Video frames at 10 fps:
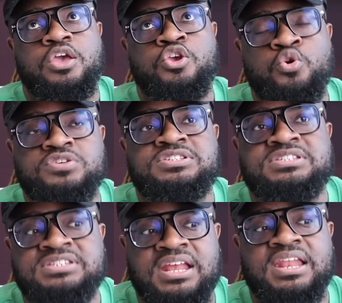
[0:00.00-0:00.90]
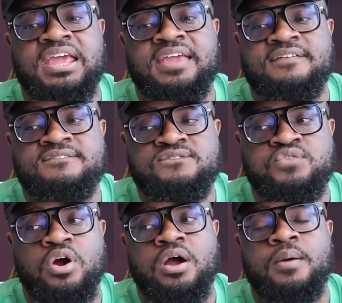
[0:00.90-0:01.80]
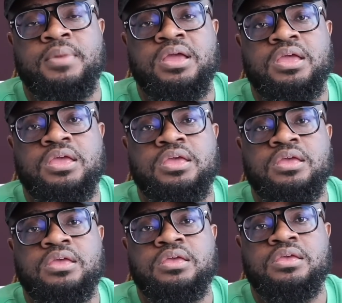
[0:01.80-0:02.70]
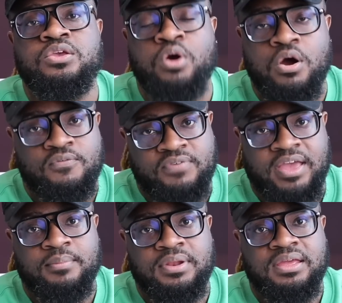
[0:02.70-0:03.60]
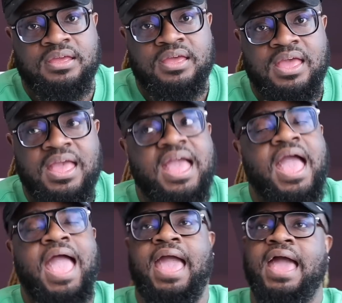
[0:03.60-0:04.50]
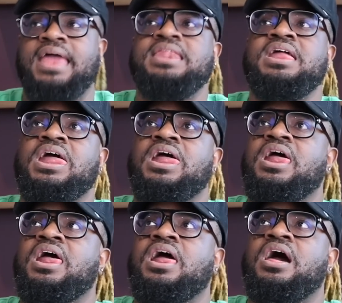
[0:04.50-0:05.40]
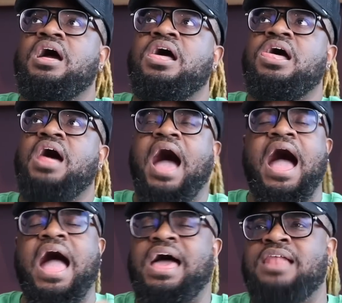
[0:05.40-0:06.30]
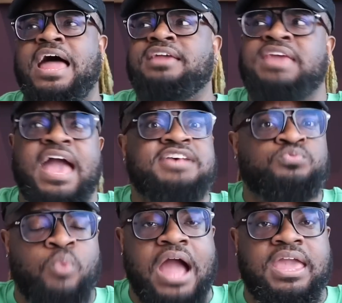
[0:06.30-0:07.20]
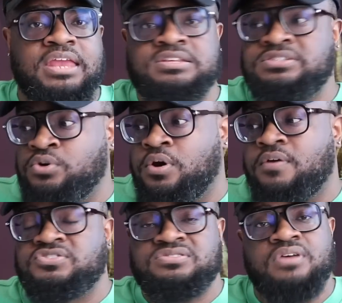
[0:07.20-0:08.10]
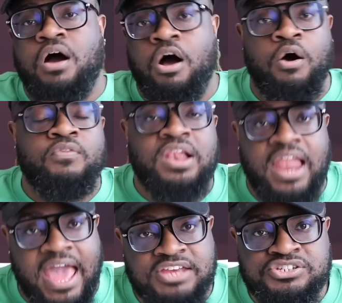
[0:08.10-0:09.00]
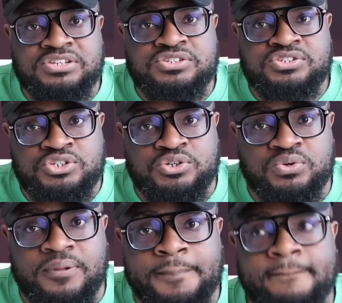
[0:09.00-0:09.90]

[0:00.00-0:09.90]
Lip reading: You're stealing from your own family. And yes, Rocky deserves all the lashings too.